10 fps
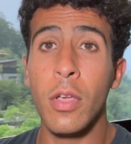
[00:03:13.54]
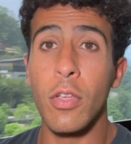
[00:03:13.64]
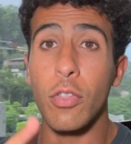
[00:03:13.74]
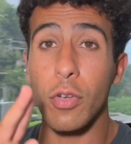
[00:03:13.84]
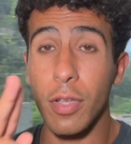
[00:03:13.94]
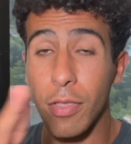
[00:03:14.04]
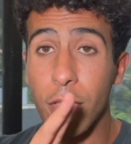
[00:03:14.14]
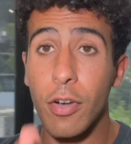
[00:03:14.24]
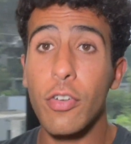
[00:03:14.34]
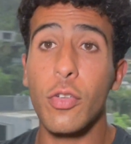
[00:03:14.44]
So
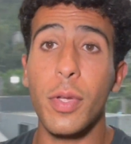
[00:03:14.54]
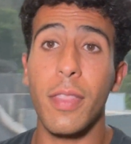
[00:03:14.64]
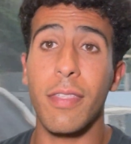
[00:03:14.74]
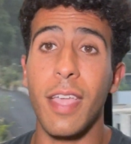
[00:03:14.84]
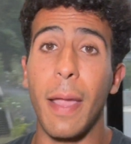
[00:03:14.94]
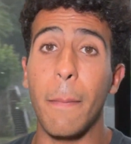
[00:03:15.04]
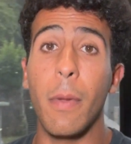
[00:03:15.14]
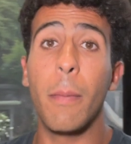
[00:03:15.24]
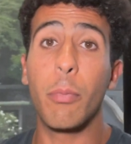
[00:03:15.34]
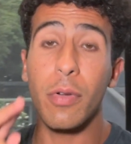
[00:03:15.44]
consider doing the
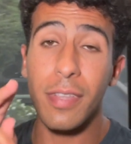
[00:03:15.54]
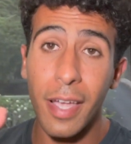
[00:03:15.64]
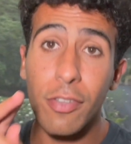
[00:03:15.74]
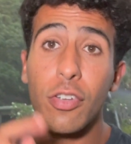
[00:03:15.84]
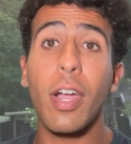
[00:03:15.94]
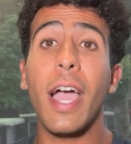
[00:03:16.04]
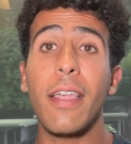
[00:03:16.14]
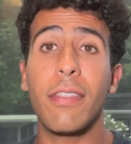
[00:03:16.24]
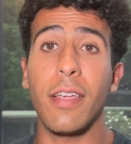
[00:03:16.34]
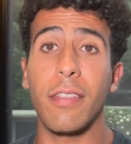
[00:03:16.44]
same. Protect your
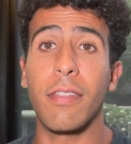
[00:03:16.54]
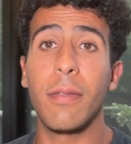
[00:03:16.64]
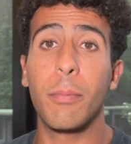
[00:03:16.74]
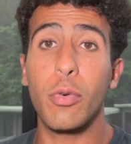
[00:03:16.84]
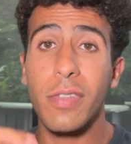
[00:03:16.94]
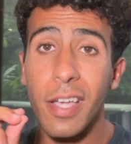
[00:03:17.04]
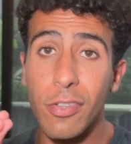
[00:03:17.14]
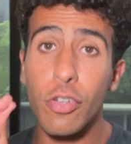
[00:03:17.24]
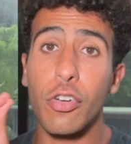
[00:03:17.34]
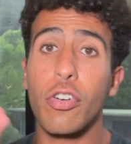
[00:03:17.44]
assets,
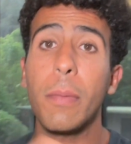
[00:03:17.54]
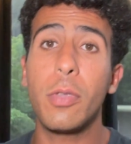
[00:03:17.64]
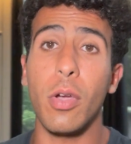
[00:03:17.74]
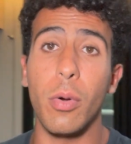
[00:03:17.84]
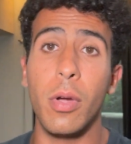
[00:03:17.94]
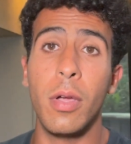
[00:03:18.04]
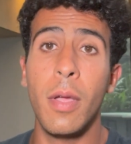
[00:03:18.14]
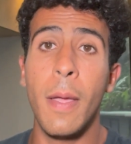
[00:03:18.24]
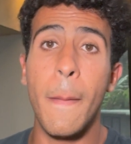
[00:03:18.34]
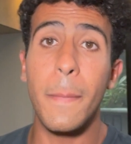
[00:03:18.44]
protect your crypto,
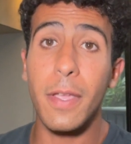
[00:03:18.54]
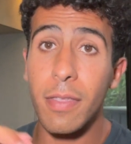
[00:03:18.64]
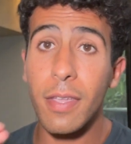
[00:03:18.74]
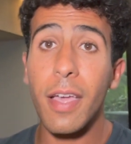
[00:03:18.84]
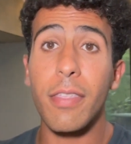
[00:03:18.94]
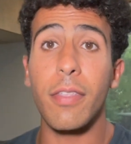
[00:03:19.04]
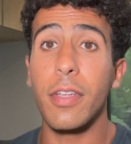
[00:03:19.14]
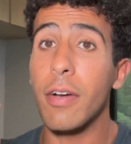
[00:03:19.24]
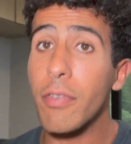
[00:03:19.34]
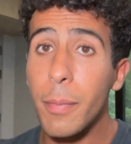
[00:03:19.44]
because yes,
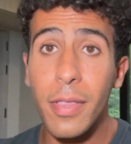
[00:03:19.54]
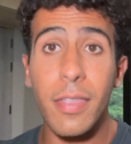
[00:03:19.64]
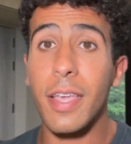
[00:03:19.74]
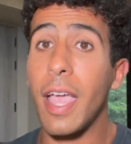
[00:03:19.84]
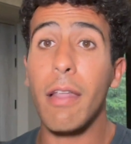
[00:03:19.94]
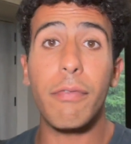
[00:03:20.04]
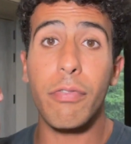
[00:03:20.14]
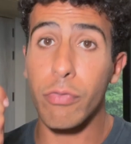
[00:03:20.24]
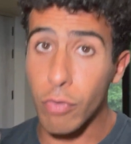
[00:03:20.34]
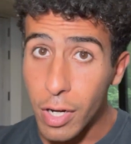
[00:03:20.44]
governments can
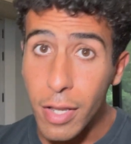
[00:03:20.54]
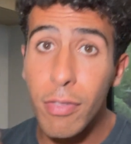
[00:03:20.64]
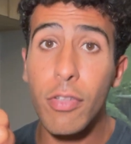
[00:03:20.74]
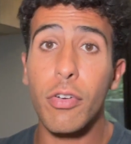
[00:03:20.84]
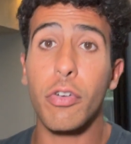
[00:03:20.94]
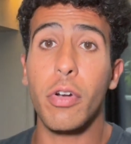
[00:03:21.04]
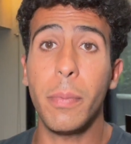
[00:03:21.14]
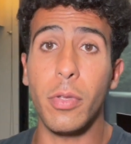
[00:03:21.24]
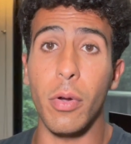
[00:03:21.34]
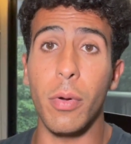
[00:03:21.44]
freeze your
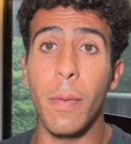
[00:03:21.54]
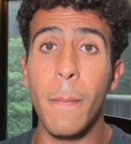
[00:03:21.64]
crypto.